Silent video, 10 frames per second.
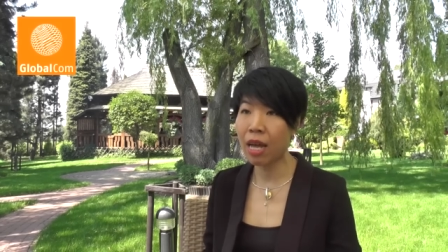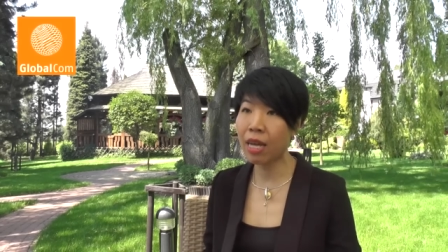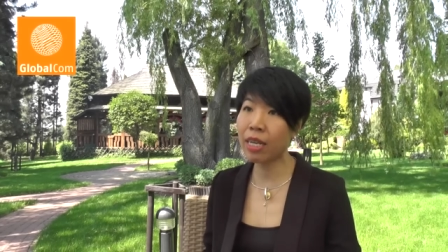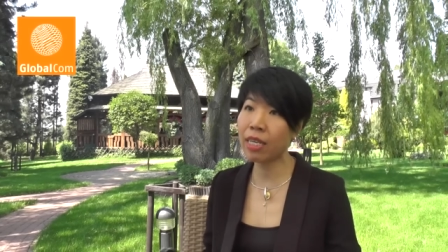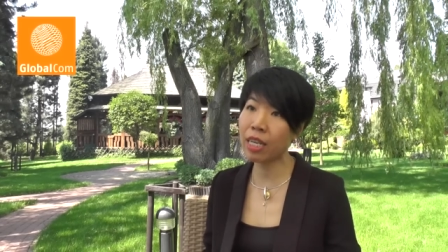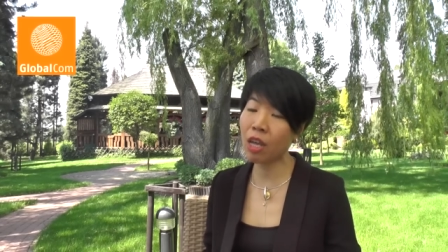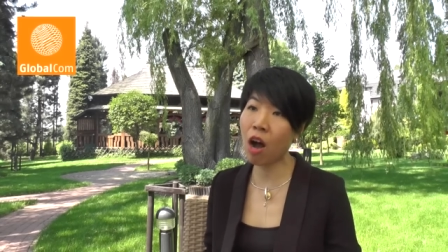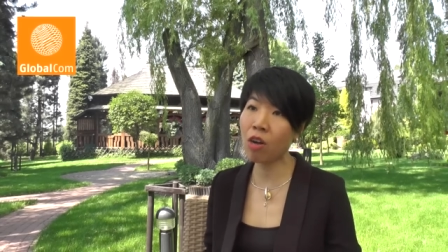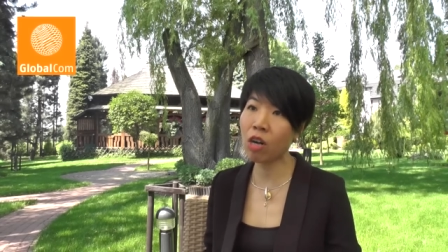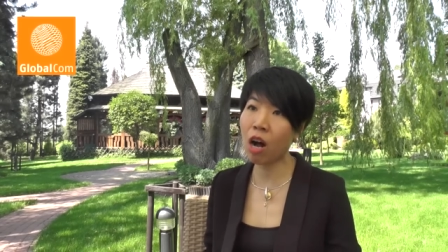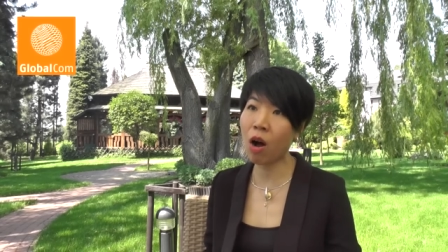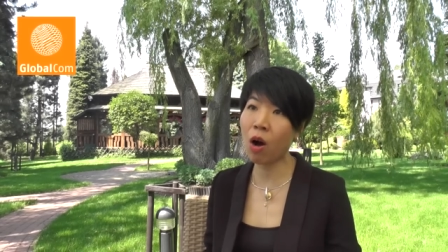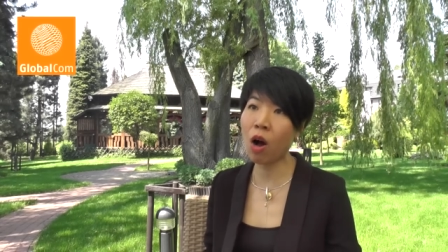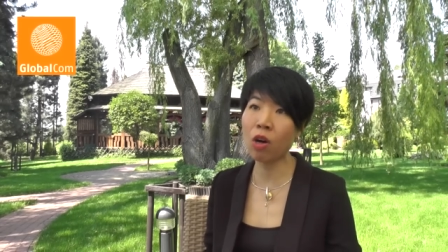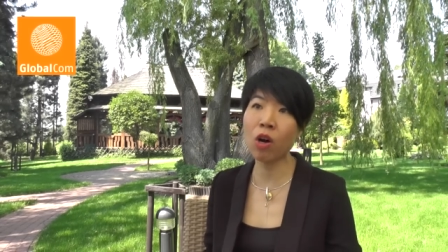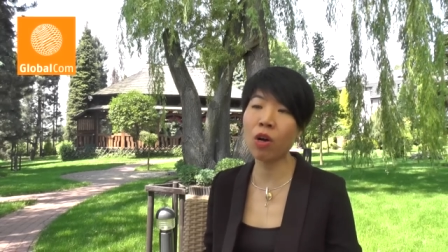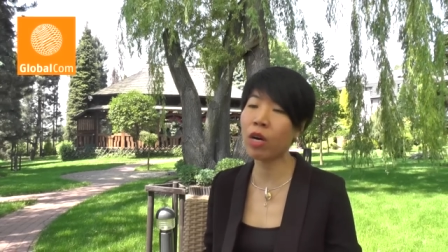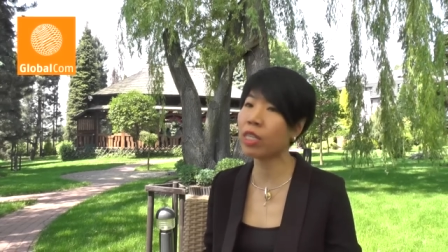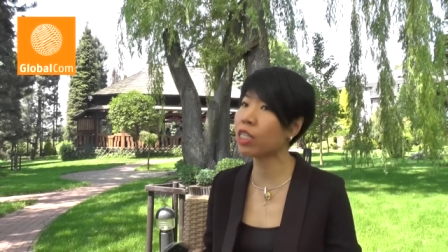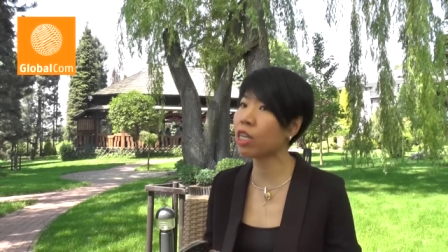And then in Hong Kong, Hong Kong
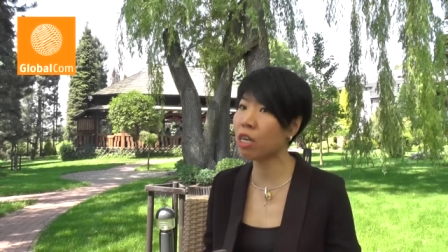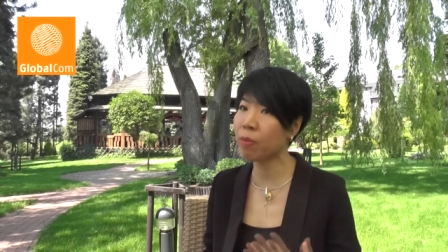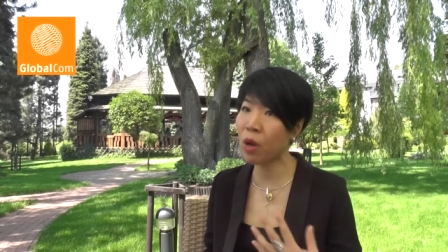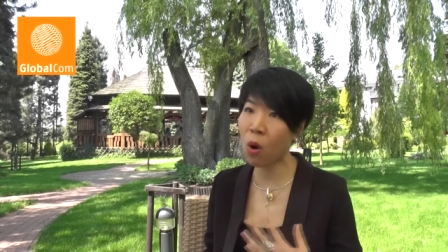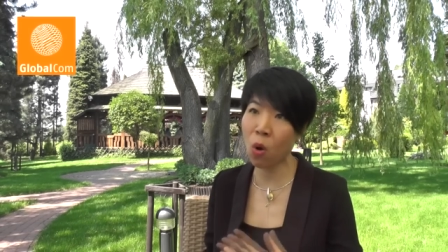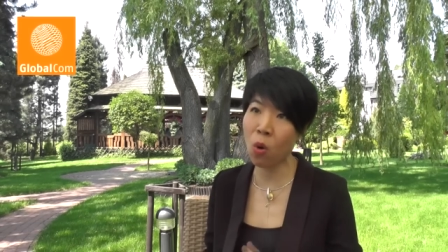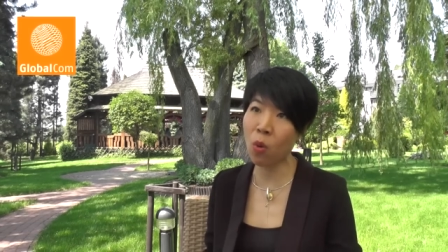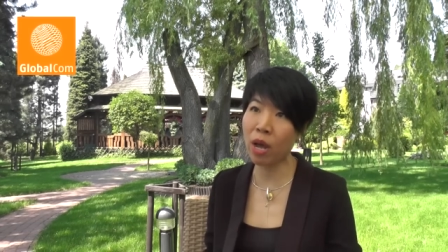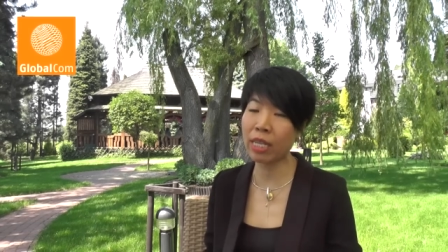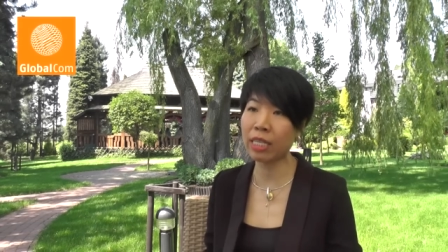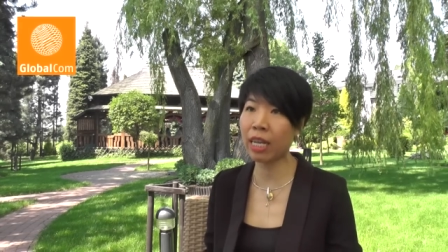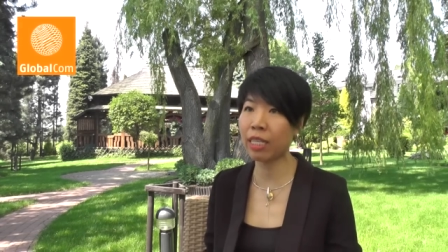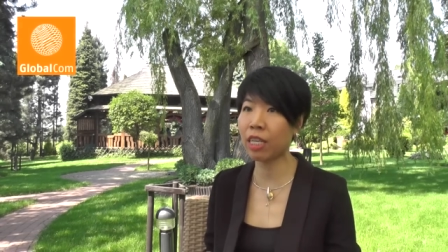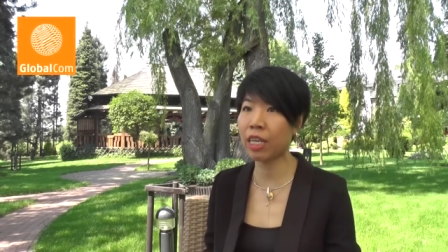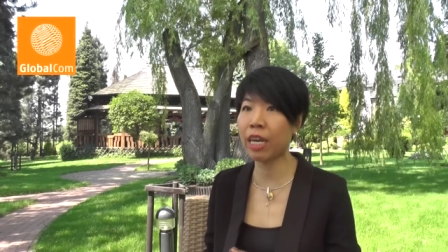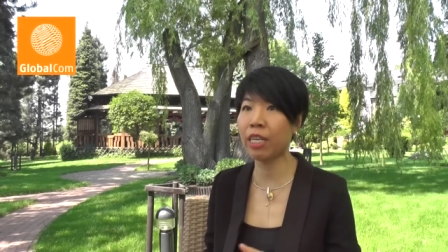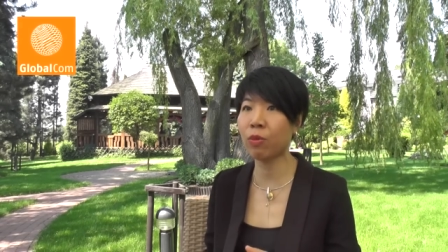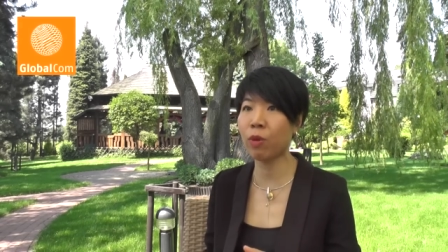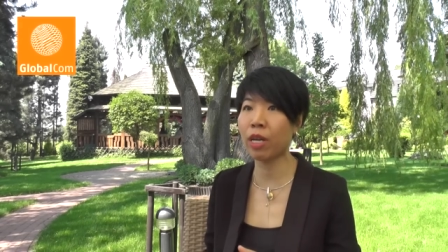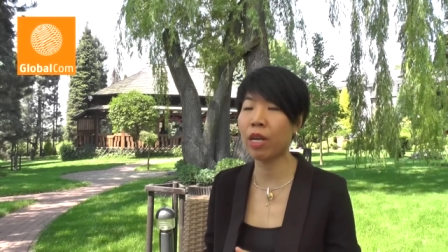is gonna be always like the
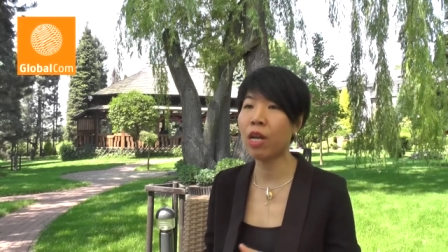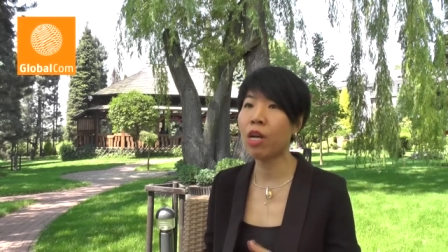gateway